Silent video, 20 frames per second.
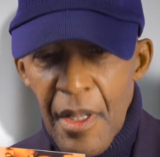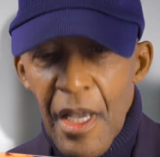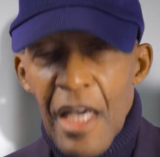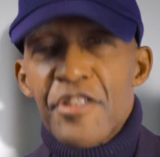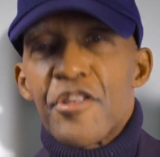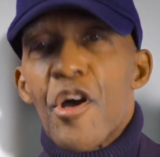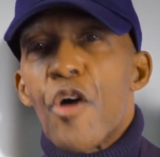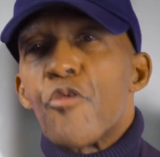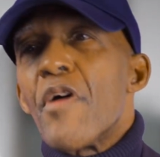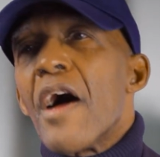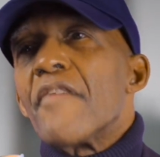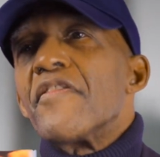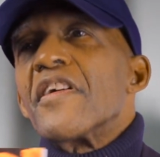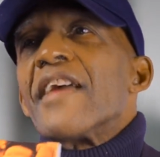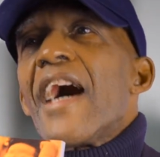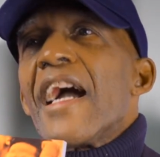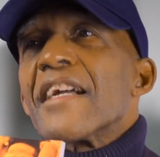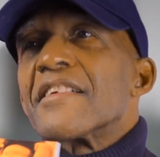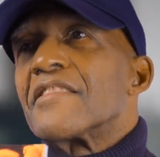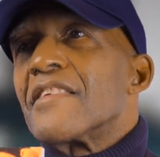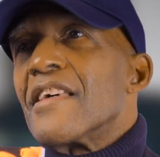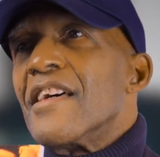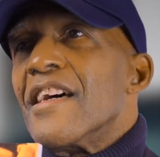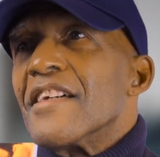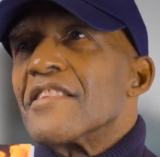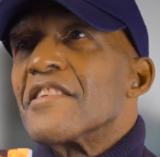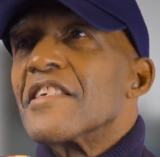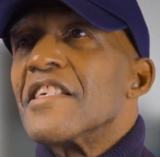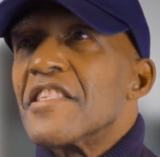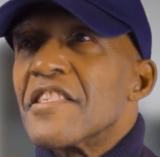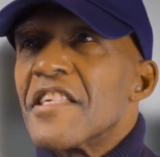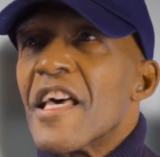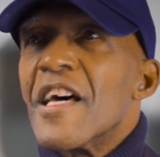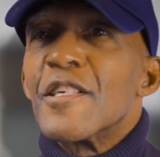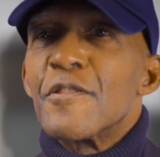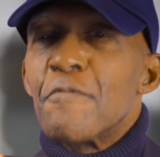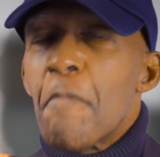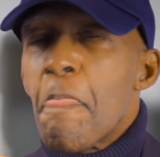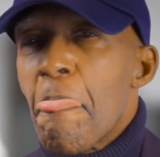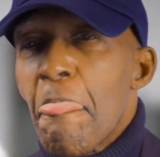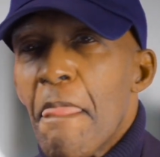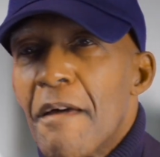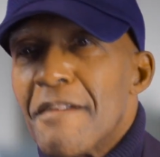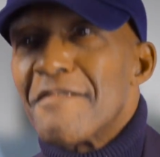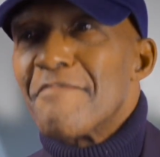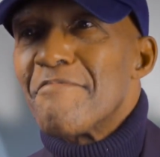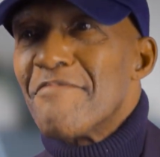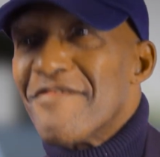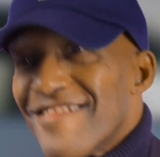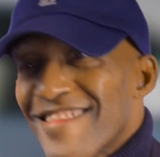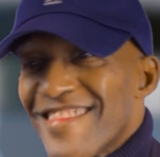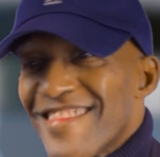And so Reverend Ike says, who